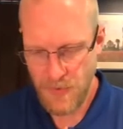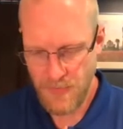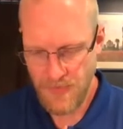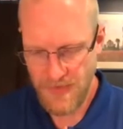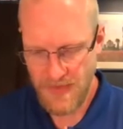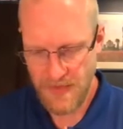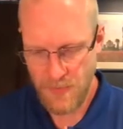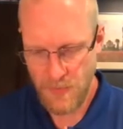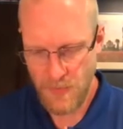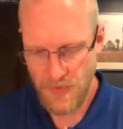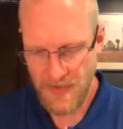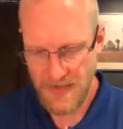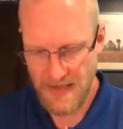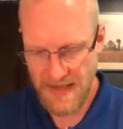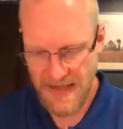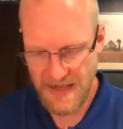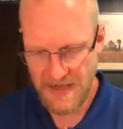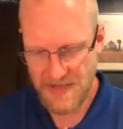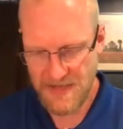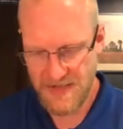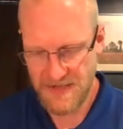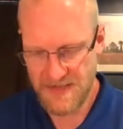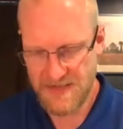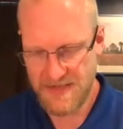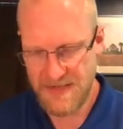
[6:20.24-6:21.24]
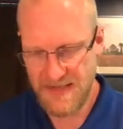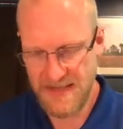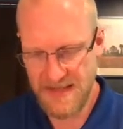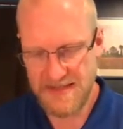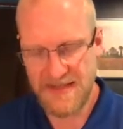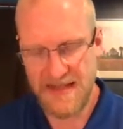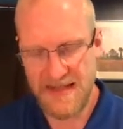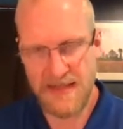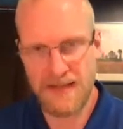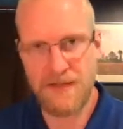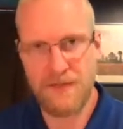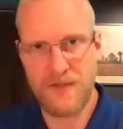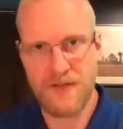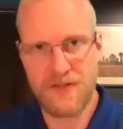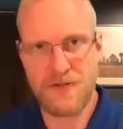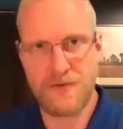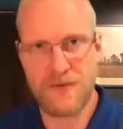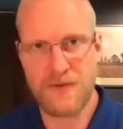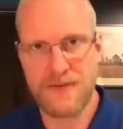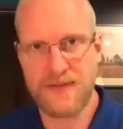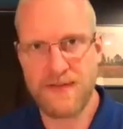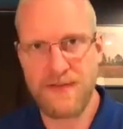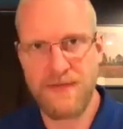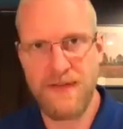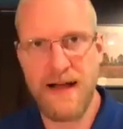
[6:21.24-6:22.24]
what nations these
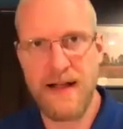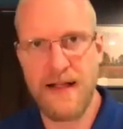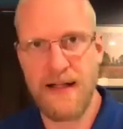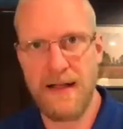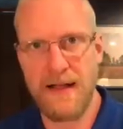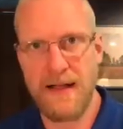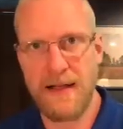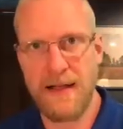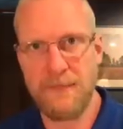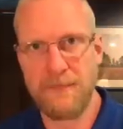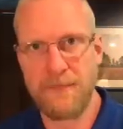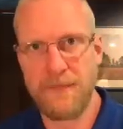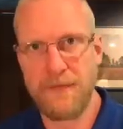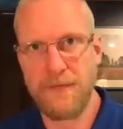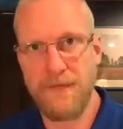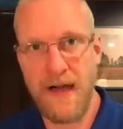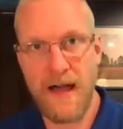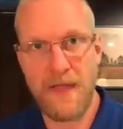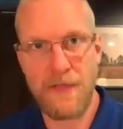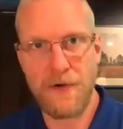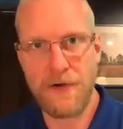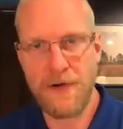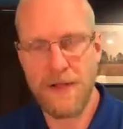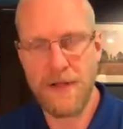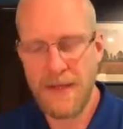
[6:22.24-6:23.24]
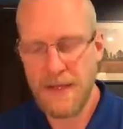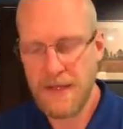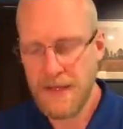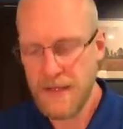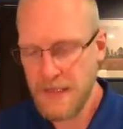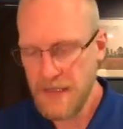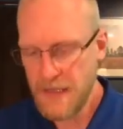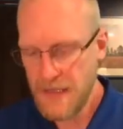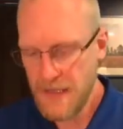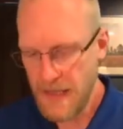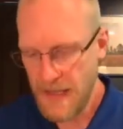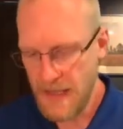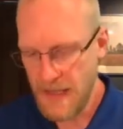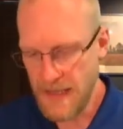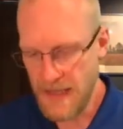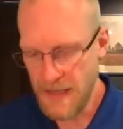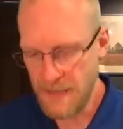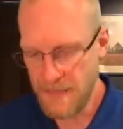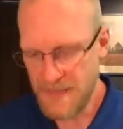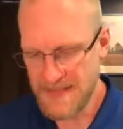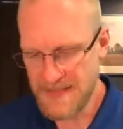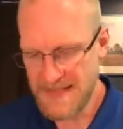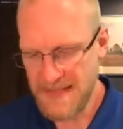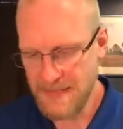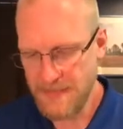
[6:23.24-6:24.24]
individuals fathered,
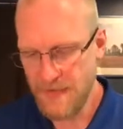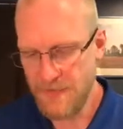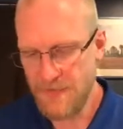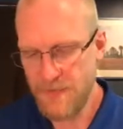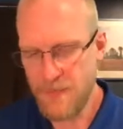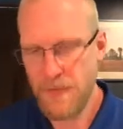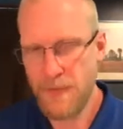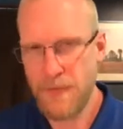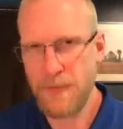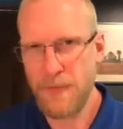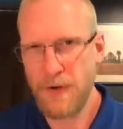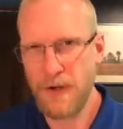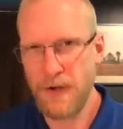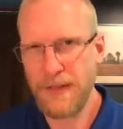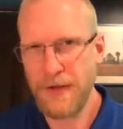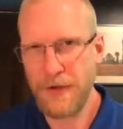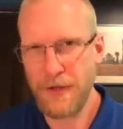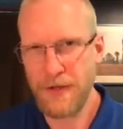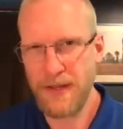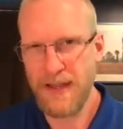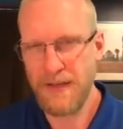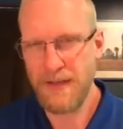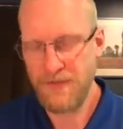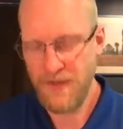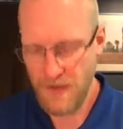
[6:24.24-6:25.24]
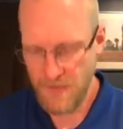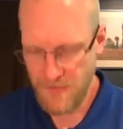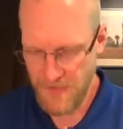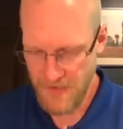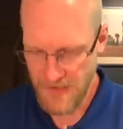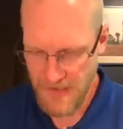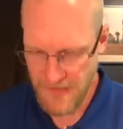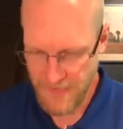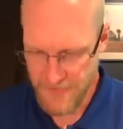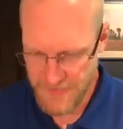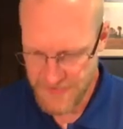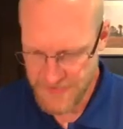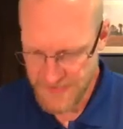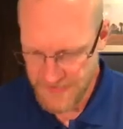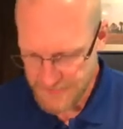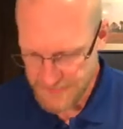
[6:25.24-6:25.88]
but some of them are a little iffier than others.